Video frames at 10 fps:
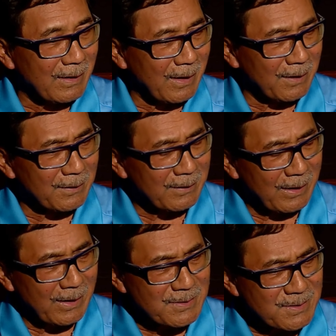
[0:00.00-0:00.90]
And
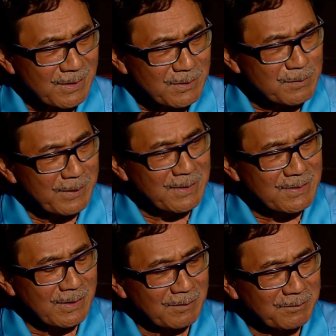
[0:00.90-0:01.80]
I said to
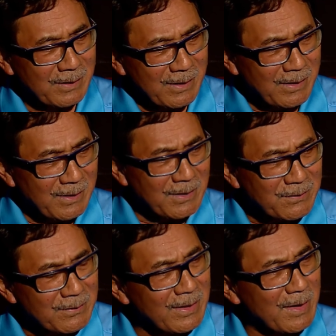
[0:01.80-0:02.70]
myself,
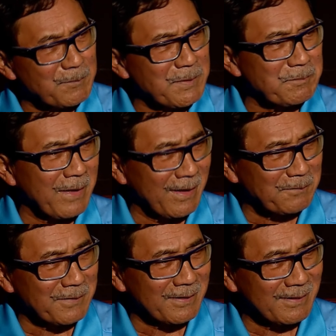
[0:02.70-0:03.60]
here I am in
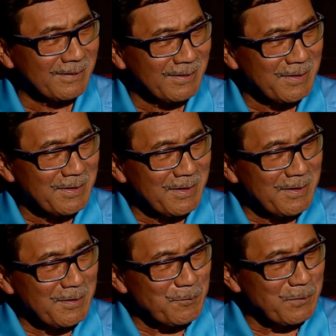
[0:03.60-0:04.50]
Miami,
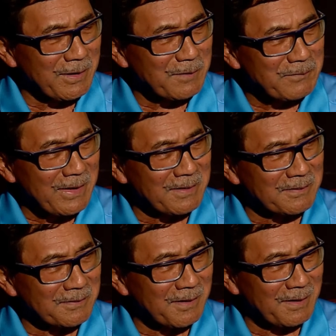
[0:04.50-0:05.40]
playing my
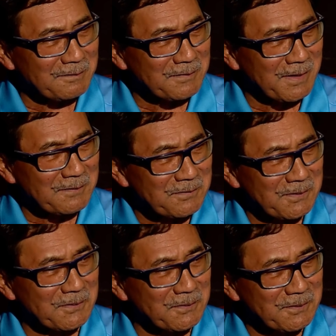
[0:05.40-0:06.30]
little golf, not
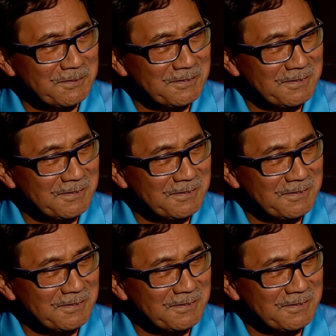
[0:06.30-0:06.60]
very good,